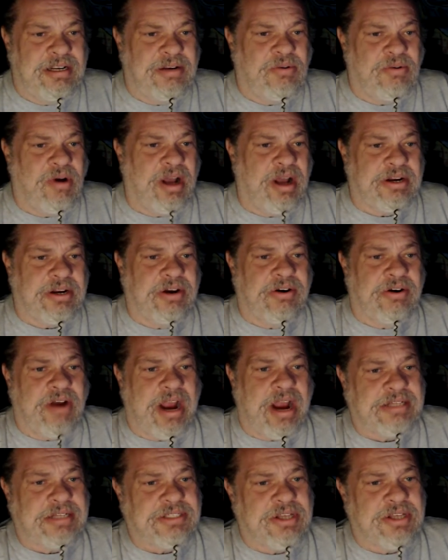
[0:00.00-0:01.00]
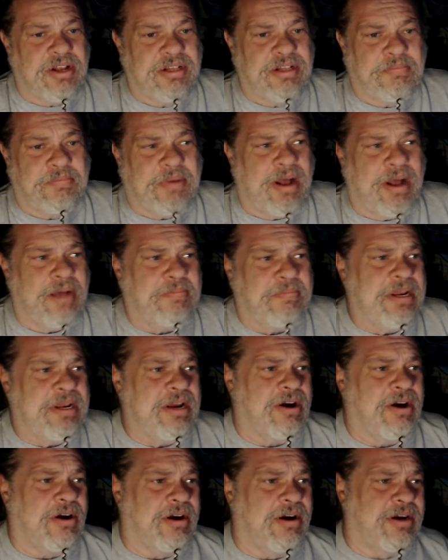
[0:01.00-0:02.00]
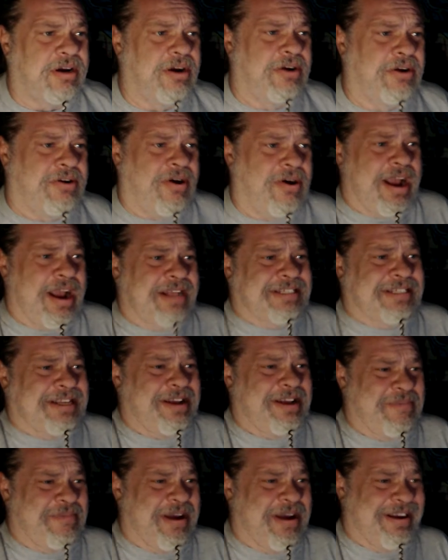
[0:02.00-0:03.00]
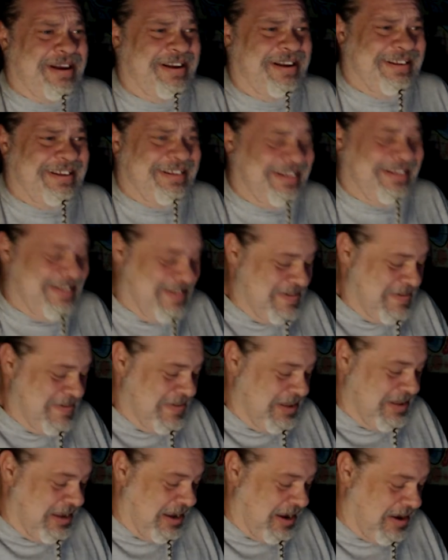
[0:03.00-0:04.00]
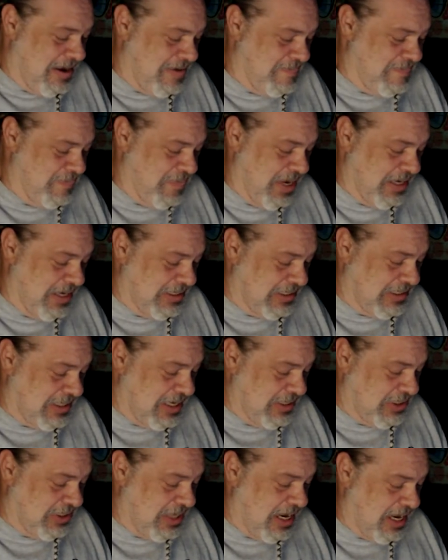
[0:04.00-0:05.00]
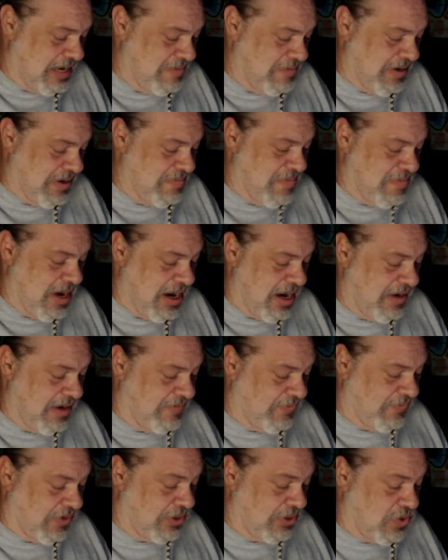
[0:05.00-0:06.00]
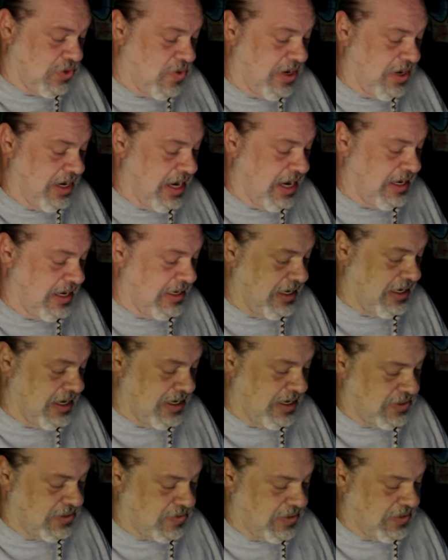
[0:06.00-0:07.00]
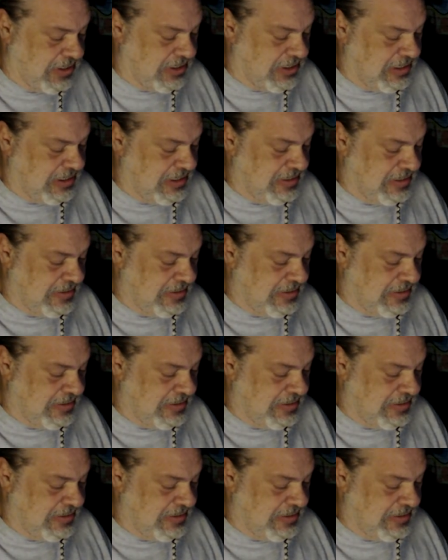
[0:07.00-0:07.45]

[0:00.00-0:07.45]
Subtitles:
What? Congrats on the puppy or congrats on my Me and Sunshine have been married for 28 years, which,